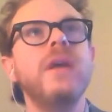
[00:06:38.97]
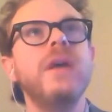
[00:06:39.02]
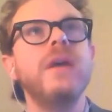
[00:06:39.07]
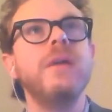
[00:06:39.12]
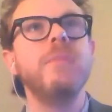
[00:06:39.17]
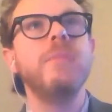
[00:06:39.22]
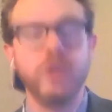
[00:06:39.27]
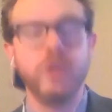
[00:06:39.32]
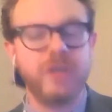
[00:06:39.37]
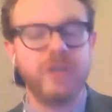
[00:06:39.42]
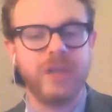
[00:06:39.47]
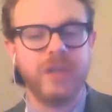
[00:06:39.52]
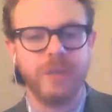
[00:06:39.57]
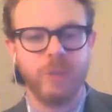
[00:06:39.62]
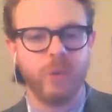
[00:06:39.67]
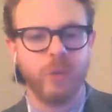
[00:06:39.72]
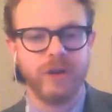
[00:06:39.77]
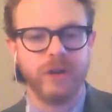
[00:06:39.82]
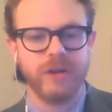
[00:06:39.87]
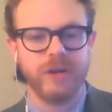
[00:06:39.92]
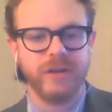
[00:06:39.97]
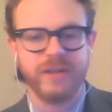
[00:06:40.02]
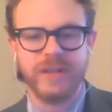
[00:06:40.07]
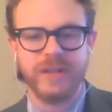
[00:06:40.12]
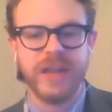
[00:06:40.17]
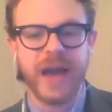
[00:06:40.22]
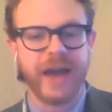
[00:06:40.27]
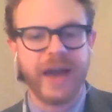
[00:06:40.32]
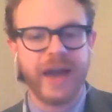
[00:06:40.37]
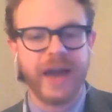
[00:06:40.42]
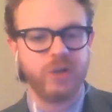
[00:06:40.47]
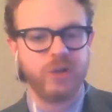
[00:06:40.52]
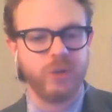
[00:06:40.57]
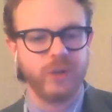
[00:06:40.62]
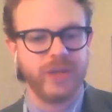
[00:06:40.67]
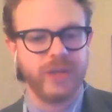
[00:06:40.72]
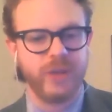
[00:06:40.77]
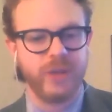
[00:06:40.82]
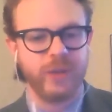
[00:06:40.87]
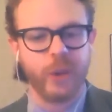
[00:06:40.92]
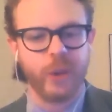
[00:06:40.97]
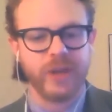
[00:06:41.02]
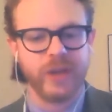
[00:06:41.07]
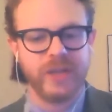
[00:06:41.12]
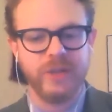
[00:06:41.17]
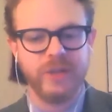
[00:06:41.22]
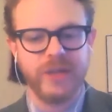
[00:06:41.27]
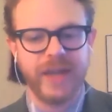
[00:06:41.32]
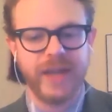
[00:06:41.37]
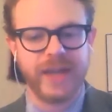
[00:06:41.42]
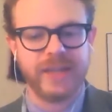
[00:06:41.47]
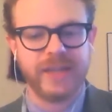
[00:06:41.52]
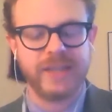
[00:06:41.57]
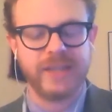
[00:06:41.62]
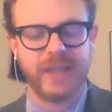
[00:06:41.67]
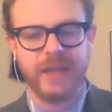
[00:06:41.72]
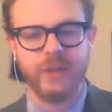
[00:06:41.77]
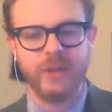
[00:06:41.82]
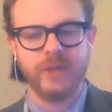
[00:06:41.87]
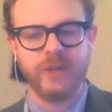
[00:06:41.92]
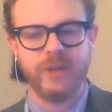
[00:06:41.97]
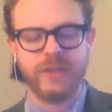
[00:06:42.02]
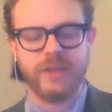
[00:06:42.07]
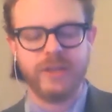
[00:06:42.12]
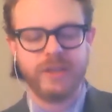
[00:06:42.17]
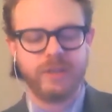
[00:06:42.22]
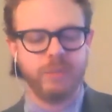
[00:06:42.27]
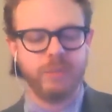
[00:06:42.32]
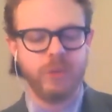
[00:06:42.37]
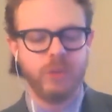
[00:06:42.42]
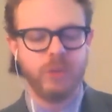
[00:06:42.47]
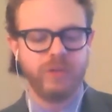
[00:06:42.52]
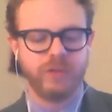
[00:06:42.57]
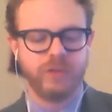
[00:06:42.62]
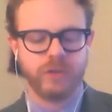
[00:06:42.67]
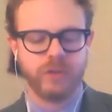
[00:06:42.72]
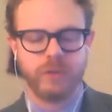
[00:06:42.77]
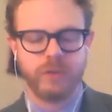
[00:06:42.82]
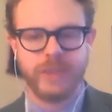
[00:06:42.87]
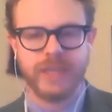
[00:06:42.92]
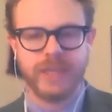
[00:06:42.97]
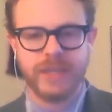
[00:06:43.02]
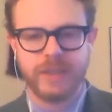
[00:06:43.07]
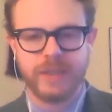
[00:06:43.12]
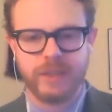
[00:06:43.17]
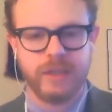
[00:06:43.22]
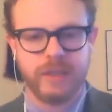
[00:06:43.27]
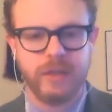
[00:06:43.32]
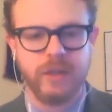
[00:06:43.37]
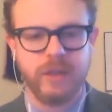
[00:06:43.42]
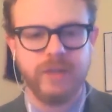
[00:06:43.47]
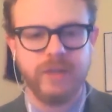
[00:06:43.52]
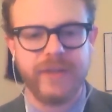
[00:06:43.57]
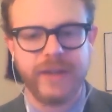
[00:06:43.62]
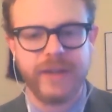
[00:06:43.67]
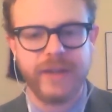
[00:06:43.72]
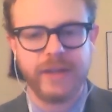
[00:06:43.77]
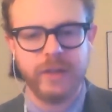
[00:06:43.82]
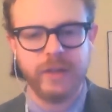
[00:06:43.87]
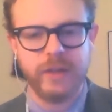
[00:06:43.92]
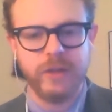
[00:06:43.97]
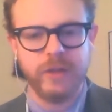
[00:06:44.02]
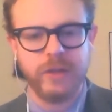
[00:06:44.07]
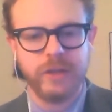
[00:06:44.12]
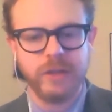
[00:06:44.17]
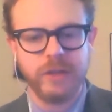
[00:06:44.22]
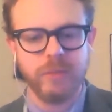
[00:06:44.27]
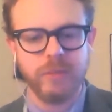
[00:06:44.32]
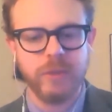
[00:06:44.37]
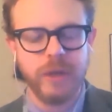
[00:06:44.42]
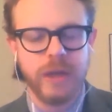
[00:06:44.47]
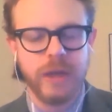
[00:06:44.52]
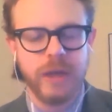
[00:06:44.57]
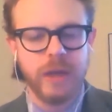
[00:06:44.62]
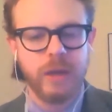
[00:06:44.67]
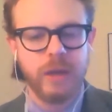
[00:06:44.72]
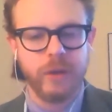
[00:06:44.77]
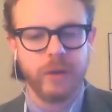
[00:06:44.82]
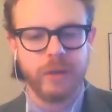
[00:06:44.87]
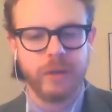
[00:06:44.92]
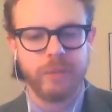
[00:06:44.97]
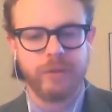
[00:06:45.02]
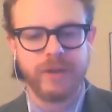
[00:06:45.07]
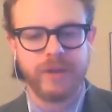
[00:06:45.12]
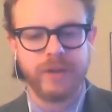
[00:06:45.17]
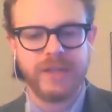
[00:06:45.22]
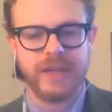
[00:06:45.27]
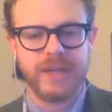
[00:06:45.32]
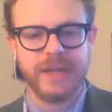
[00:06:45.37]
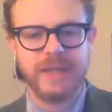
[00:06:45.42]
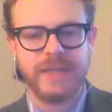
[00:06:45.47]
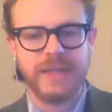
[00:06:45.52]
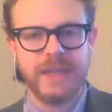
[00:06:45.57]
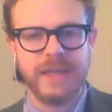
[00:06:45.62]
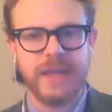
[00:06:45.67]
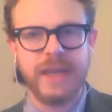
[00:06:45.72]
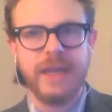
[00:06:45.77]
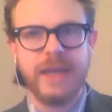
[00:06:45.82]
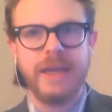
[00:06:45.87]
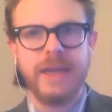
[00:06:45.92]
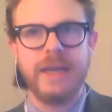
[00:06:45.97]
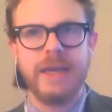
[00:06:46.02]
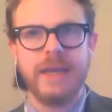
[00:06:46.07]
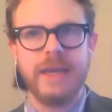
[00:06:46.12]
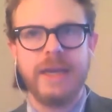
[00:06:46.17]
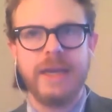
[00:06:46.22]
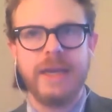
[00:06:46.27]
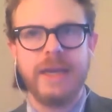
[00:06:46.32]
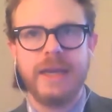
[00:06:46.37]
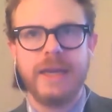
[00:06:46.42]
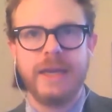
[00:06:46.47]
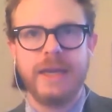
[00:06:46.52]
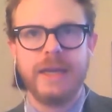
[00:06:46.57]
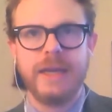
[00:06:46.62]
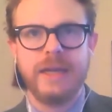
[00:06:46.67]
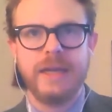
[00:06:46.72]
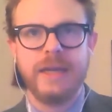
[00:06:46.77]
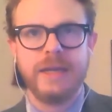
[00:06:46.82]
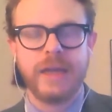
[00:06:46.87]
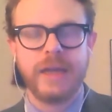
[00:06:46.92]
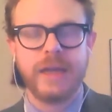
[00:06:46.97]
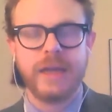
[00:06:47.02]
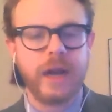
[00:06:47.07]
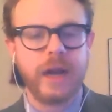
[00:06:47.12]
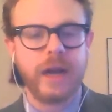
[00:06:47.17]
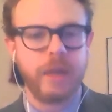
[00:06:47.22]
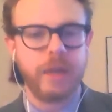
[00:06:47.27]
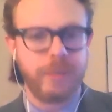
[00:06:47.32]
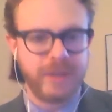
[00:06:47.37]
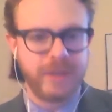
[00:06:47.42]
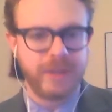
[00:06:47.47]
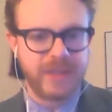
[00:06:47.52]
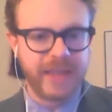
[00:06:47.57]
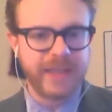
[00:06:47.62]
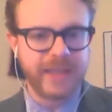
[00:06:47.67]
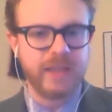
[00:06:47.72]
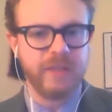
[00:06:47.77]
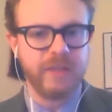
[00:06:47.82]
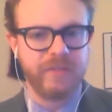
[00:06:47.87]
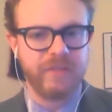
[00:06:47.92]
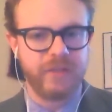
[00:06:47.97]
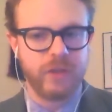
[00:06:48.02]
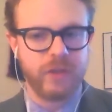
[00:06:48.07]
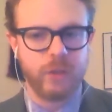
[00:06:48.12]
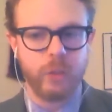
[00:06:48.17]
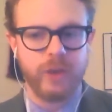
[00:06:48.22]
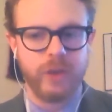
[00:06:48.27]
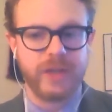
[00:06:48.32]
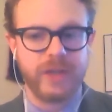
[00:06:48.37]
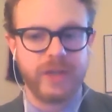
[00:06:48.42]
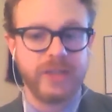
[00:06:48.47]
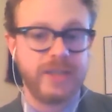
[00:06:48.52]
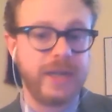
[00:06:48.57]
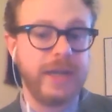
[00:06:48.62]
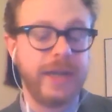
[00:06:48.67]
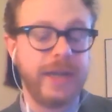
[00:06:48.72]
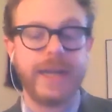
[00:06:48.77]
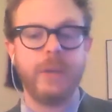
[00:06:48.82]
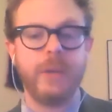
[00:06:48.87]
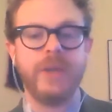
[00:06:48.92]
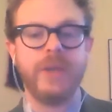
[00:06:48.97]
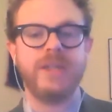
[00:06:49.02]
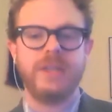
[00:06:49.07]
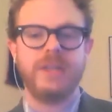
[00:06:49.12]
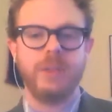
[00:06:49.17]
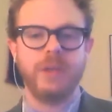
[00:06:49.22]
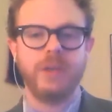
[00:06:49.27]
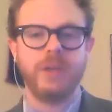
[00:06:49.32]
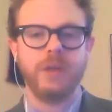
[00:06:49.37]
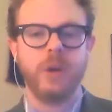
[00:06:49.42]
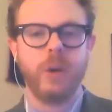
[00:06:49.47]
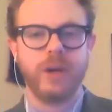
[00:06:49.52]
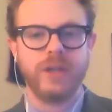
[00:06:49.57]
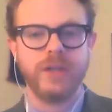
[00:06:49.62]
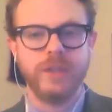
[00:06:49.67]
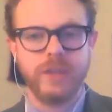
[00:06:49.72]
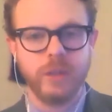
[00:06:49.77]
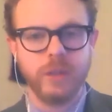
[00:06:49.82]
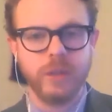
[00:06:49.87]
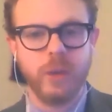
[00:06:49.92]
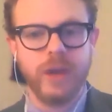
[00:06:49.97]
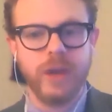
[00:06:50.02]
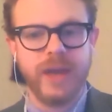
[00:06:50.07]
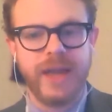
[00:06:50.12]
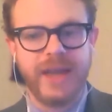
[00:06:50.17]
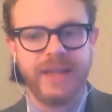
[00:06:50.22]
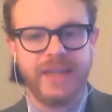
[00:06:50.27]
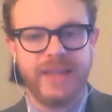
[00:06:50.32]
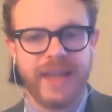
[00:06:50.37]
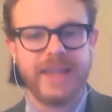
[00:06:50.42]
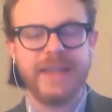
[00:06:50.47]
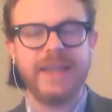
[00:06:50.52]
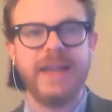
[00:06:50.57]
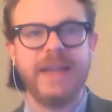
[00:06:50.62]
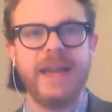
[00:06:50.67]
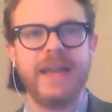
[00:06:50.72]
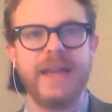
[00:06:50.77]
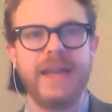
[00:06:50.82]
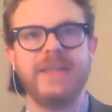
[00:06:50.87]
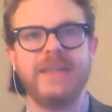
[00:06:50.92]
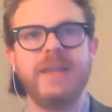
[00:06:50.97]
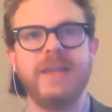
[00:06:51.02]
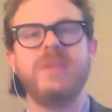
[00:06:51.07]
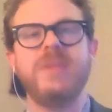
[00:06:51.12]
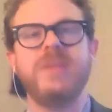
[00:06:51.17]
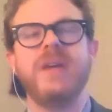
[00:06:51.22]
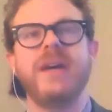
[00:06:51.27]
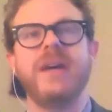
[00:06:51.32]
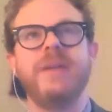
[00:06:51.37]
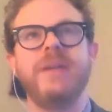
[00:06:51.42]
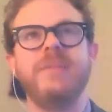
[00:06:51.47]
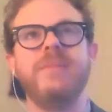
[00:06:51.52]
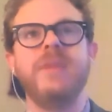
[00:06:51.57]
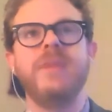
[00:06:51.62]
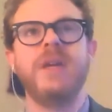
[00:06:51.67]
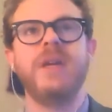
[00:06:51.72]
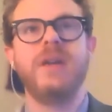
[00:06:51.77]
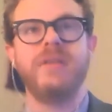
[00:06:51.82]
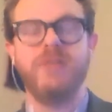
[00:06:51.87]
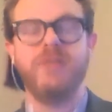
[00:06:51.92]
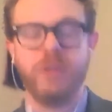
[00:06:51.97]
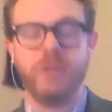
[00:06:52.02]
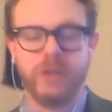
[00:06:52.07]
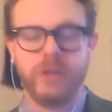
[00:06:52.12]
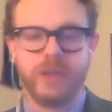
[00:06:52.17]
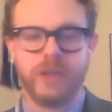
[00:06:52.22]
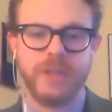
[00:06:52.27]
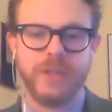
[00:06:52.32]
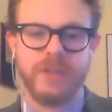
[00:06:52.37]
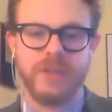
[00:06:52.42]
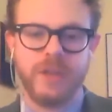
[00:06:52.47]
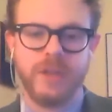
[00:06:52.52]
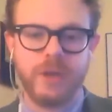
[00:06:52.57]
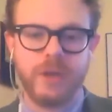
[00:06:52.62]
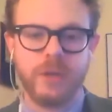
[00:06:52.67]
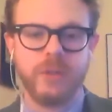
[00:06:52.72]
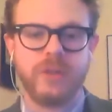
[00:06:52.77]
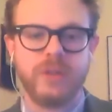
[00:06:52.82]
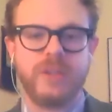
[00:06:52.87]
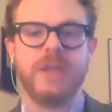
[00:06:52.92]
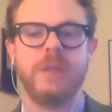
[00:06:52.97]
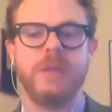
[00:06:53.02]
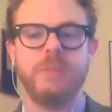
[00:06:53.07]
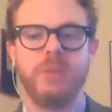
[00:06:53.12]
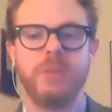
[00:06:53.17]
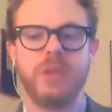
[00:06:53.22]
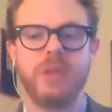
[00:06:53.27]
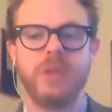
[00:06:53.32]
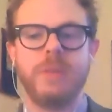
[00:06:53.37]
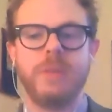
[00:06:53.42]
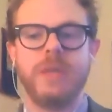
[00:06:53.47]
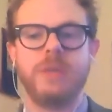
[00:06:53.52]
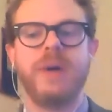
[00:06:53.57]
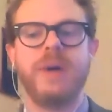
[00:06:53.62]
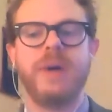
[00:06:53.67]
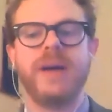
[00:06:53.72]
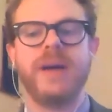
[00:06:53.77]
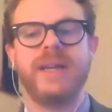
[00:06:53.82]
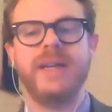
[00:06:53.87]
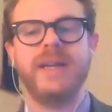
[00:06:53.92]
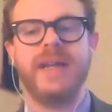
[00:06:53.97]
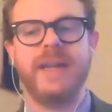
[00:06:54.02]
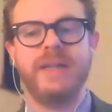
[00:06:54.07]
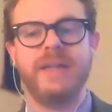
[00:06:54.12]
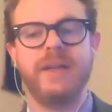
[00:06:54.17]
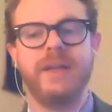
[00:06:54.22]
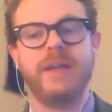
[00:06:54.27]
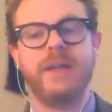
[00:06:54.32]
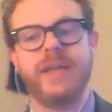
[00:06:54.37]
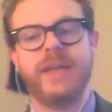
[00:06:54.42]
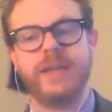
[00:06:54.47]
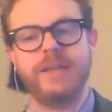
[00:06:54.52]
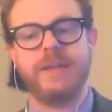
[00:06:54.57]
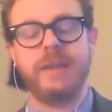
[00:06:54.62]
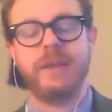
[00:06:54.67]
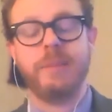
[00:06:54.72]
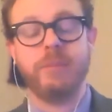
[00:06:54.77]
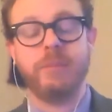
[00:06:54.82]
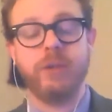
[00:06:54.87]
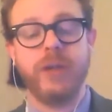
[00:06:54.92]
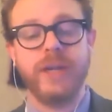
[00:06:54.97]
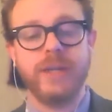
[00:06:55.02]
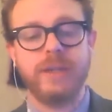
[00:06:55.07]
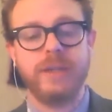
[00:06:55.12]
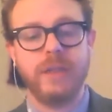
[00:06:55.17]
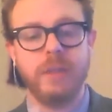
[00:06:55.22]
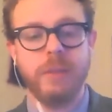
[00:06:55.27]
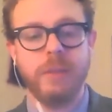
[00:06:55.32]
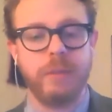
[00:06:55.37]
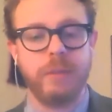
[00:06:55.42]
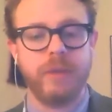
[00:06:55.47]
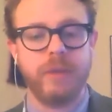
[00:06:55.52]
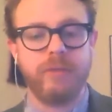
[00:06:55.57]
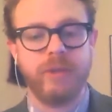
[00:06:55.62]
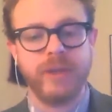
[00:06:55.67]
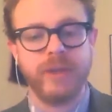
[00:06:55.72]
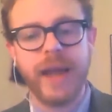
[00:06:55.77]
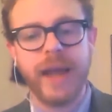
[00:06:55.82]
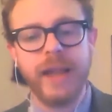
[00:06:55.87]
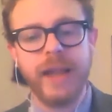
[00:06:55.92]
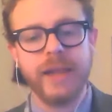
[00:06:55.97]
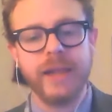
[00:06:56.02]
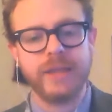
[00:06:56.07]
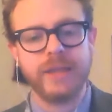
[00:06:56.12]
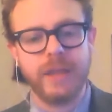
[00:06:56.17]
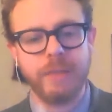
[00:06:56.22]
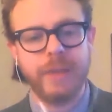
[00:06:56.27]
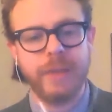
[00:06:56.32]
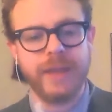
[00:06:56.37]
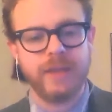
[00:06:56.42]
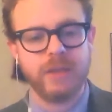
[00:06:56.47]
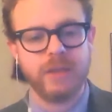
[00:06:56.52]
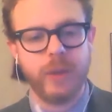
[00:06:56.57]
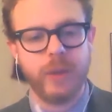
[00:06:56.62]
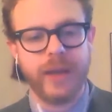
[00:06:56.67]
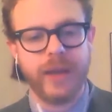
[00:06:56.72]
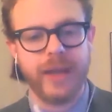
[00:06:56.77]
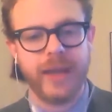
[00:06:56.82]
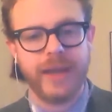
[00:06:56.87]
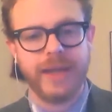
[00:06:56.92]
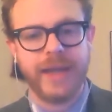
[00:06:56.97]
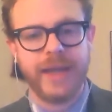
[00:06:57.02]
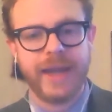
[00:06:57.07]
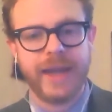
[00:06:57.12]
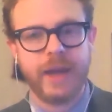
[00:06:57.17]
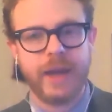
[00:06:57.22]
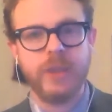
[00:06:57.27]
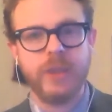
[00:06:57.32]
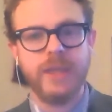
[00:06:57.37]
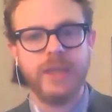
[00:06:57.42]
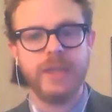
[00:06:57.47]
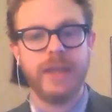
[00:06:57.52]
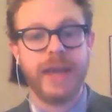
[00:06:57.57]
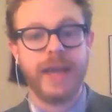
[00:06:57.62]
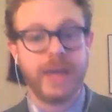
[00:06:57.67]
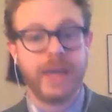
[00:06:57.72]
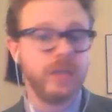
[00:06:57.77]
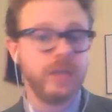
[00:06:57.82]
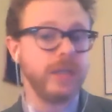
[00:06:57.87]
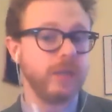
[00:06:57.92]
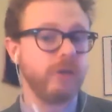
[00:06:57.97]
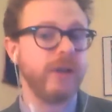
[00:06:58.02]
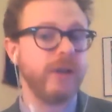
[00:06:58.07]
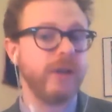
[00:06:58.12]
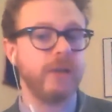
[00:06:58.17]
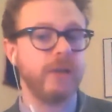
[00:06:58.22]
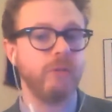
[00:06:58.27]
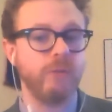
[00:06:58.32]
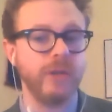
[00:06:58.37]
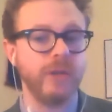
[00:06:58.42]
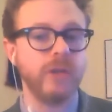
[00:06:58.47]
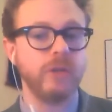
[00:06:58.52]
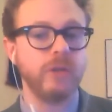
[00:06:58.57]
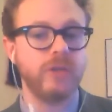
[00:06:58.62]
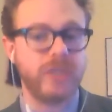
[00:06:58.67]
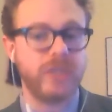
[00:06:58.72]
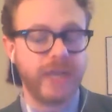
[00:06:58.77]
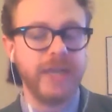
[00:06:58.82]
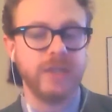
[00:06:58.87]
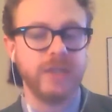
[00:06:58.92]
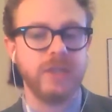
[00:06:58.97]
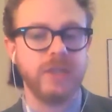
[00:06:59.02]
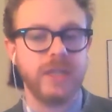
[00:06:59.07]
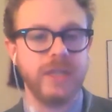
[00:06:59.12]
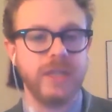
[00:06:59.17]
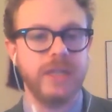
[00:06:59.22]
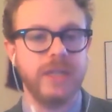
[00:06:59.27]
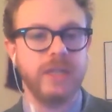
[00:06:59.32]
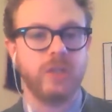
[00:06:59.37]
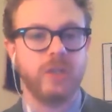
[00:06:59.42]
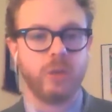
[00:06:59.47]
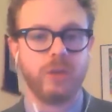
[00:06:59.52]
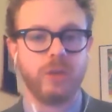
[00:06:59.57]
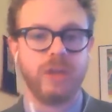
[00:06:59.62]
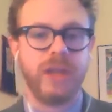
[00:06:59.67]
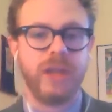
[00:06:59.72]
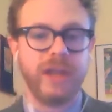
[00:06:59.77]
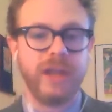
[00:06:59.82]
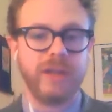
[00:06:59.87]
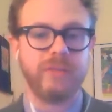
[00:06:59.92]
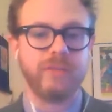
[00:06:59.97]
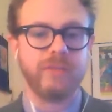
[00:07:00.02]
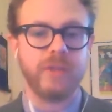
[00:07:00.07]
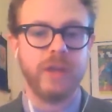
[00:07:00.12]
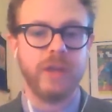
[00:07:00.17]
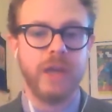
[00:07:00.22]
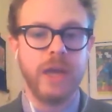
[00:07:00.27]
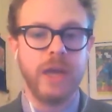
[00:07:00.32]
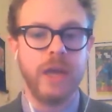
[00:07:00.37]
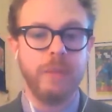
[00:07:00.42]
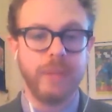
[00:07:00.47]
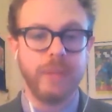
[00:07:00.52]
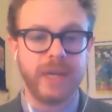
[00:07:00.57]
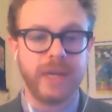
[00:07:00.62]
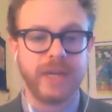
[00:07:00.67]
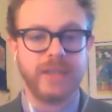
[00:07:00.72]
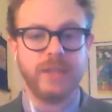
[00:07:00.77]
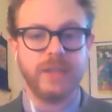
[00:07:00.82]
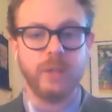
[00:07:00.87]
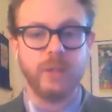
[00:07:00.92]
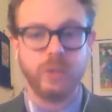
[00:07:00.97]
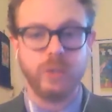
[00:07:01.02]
most of them were not sure what they were going to do next. And it was this beautiful speech that you can find on YouTube where the president got up and thanked them for the work and said, I, I can't wait to see what you go on to do. And then at the same time, folded up his notes, put them in his pocket, and talked extemporaneously about my friend Alex that passed away and how he had actually created real change in his short life because he was